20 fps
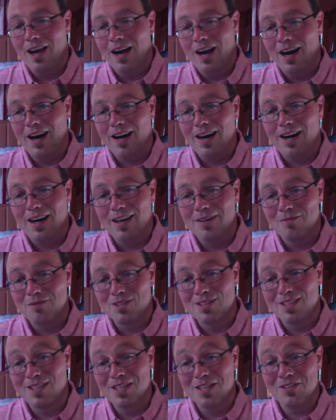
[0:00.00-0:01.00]

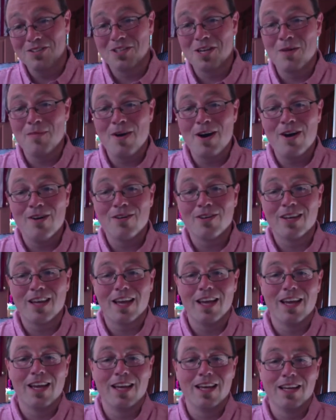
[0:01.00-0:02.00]
Mr. Diehl's come out
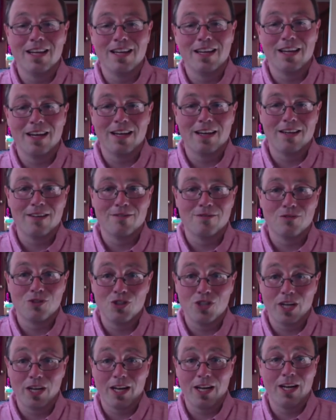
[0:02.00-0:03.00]
and was
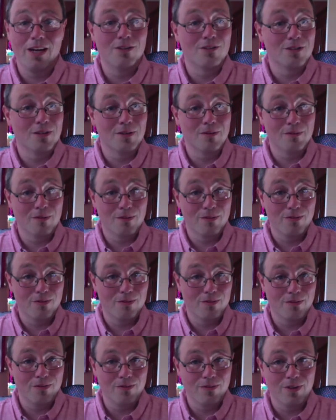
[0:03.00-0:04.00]
checking out some
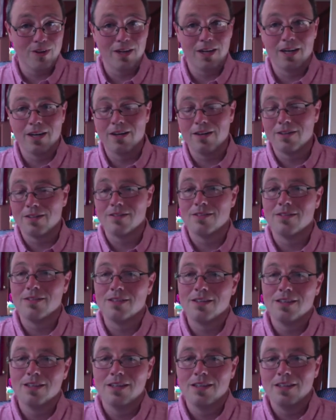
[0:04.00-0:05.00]
of
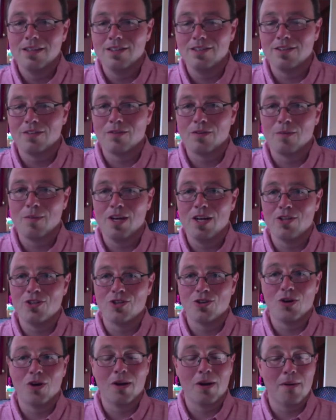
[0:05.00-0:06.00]
his
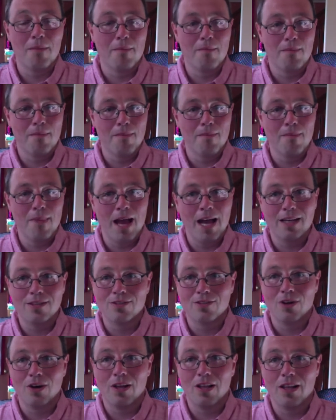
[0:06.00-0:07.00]
information on
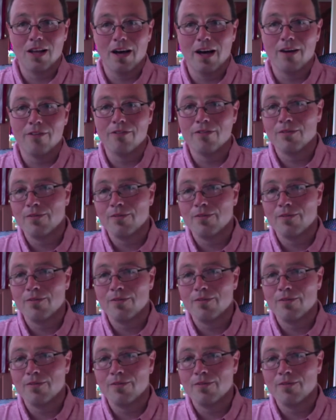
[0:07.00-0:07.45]
Mass. Live.